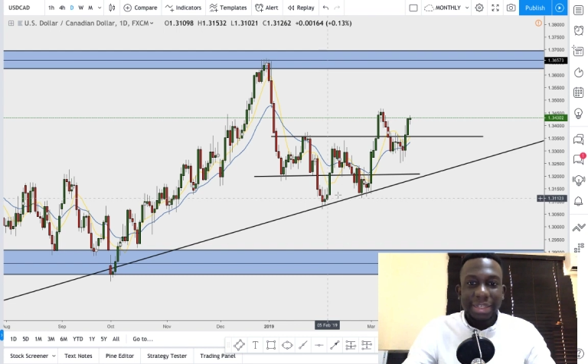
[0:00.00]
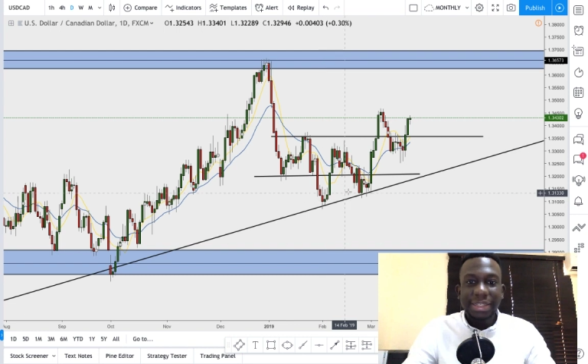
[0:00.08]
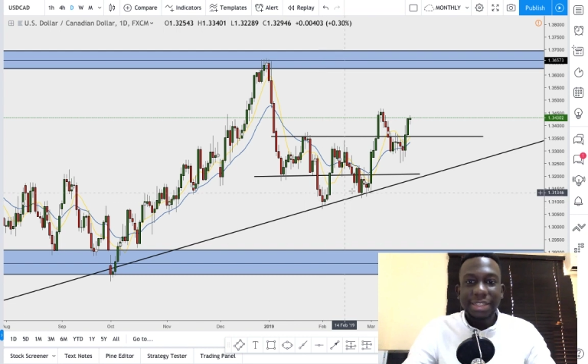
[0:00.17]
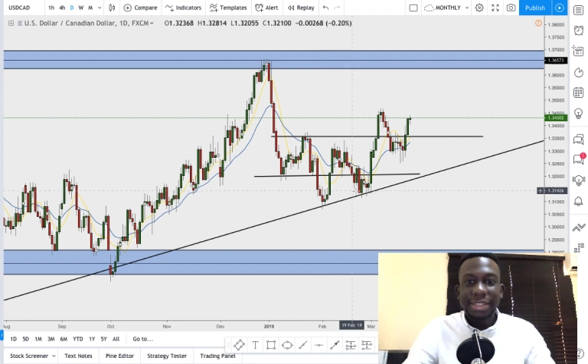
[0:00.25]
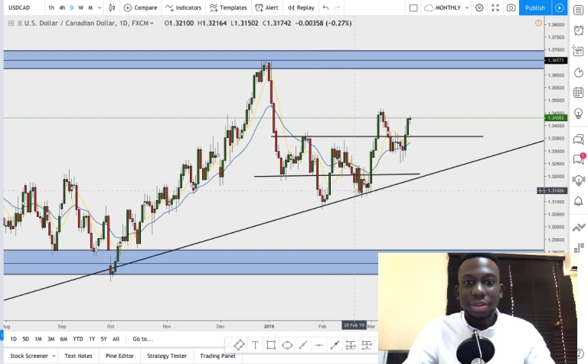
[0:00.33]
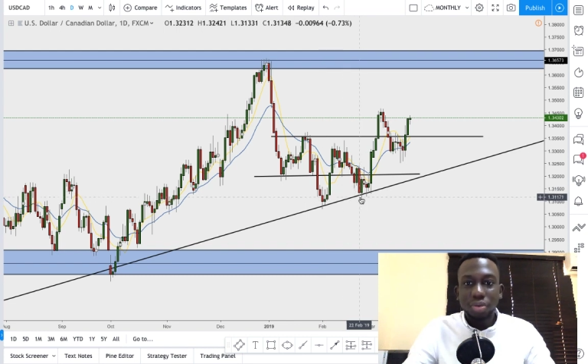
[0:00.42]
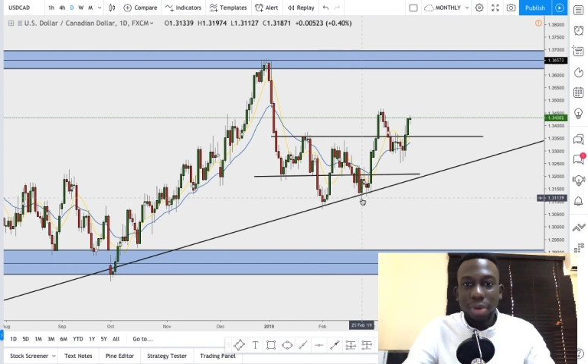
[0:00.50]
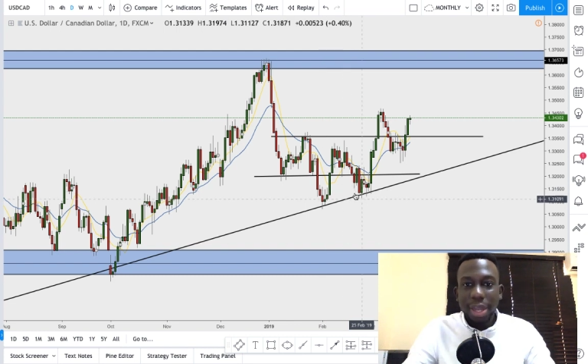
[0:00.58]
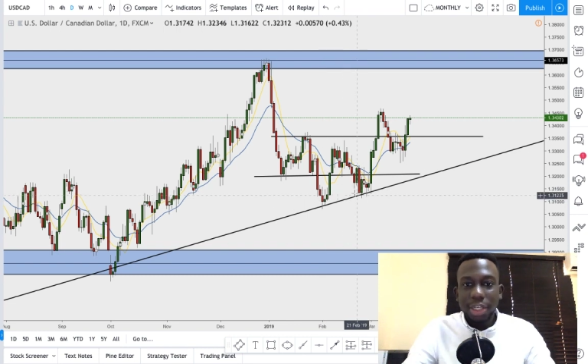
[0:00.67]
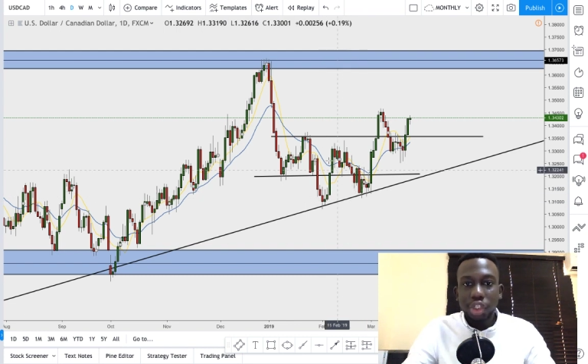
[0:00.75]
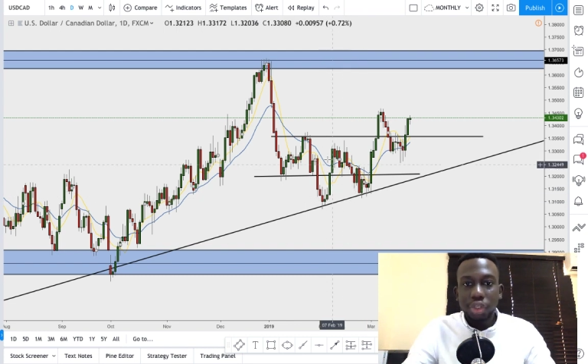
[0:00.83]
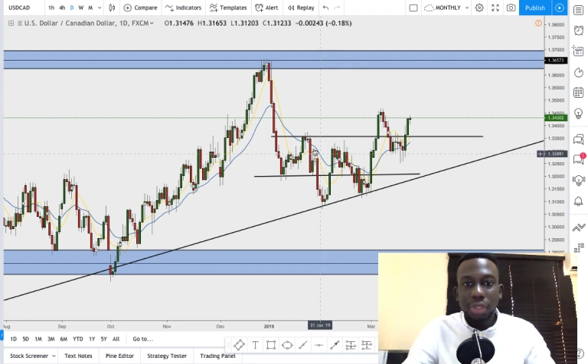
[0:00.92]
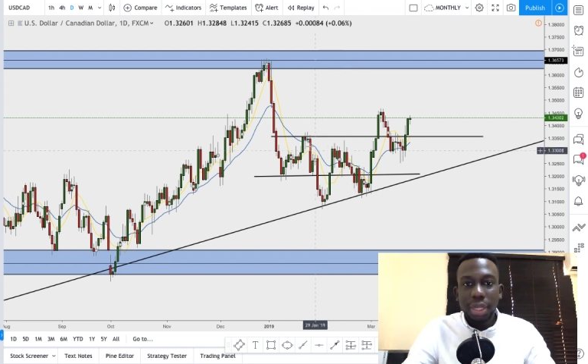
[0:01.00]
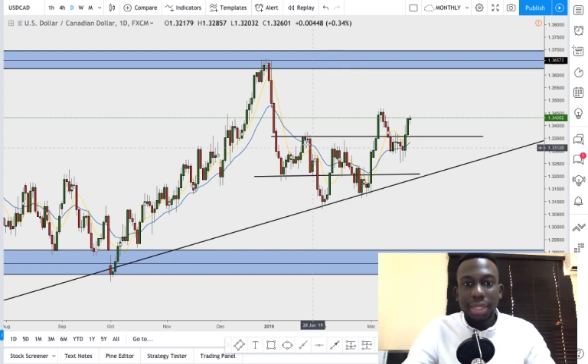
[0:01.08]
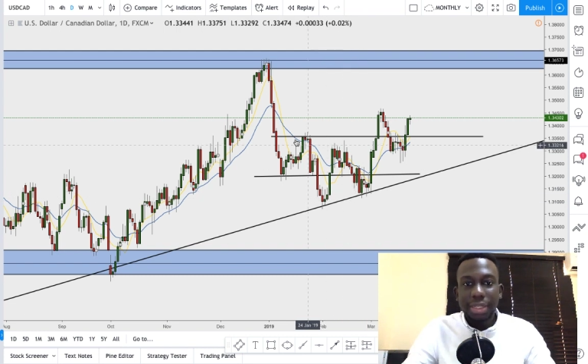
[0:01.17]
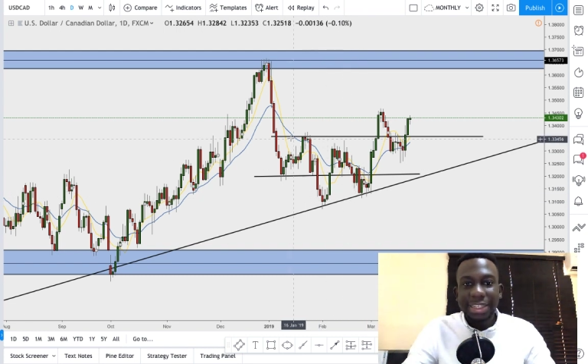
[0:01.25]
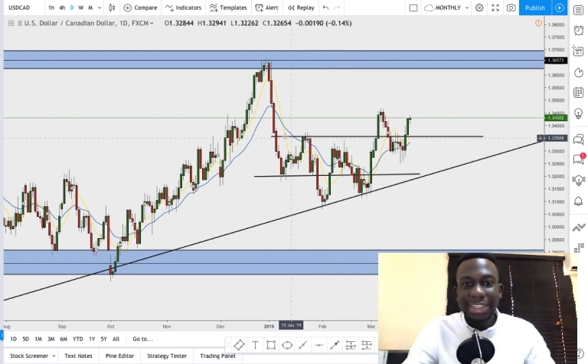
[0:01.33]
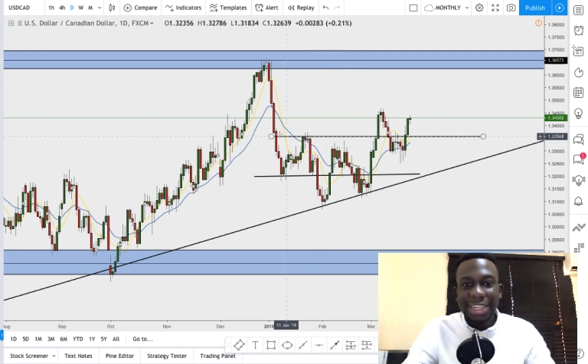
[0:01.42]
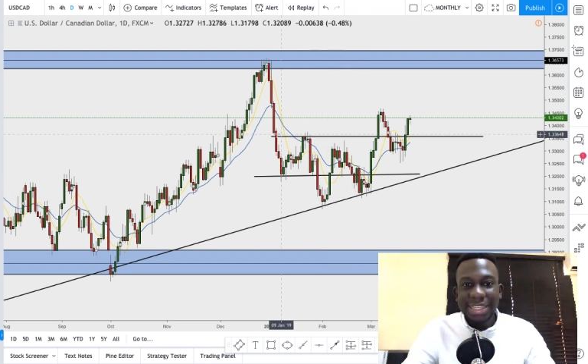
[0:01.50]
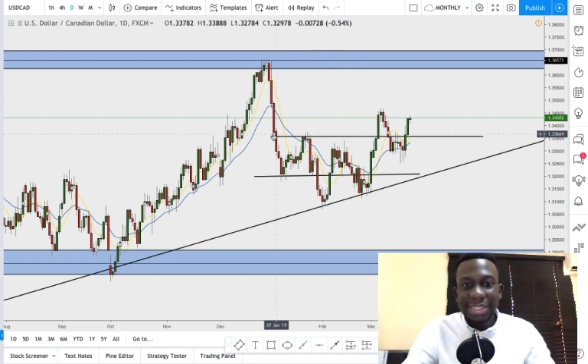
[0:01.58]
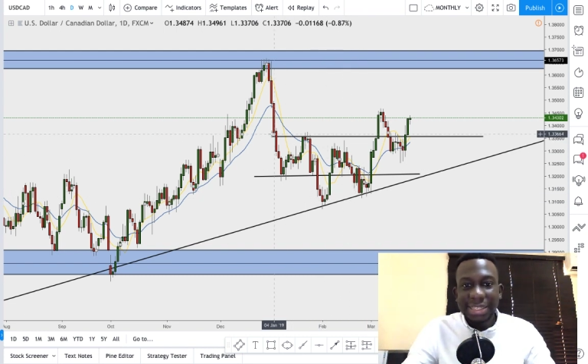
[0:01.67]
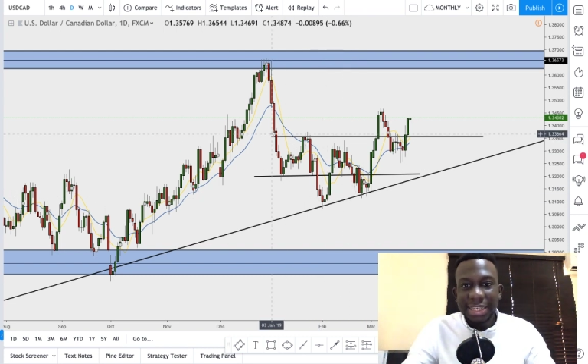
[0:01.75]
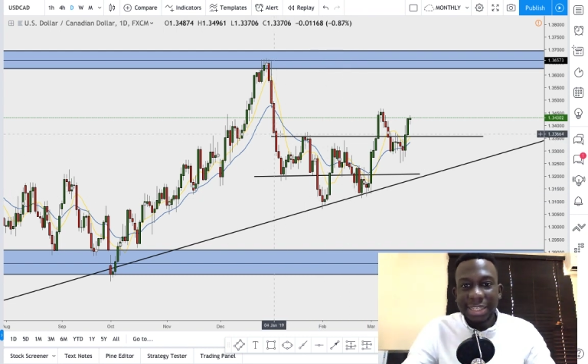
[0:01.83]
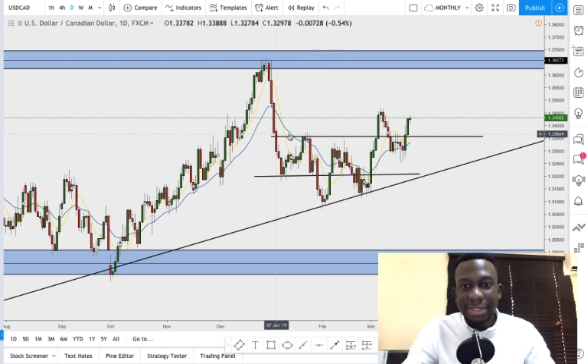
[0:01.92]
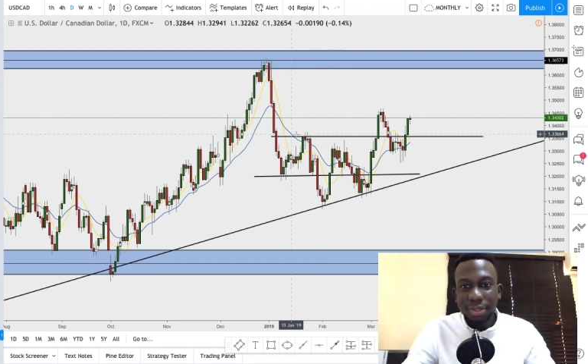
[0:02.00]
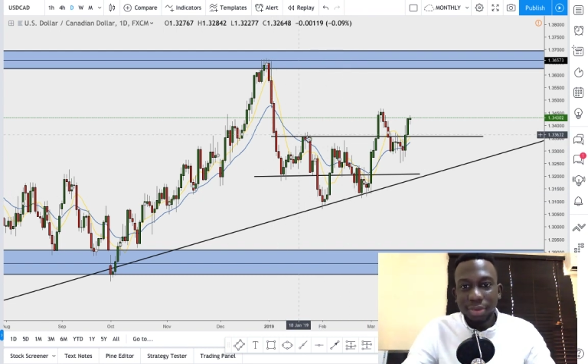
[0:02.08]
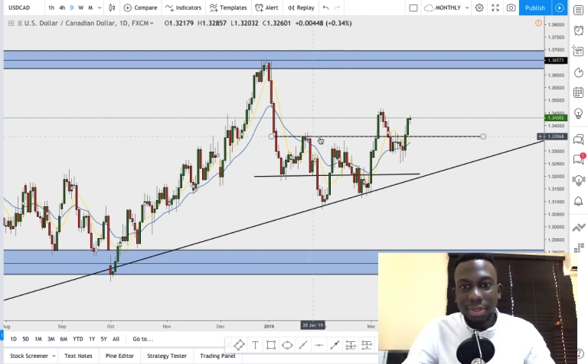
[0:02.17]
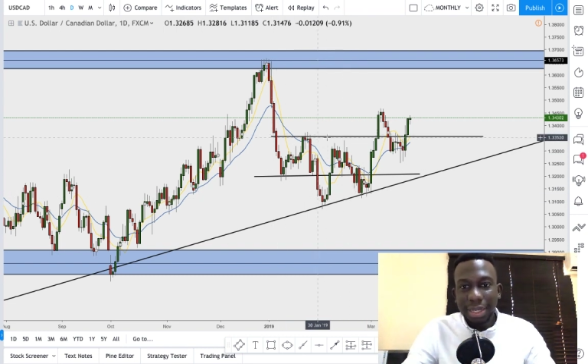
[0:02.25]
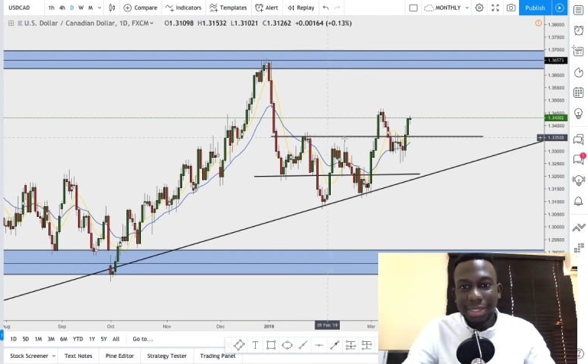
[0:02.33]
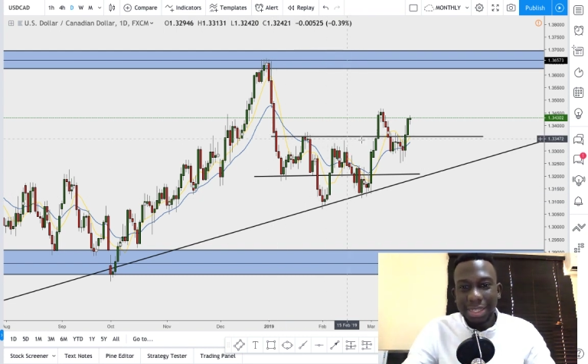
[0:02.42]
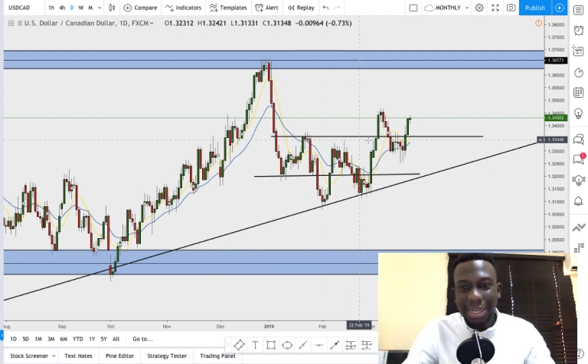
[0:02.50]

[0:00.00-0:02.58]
This is the right shoulder. This is known as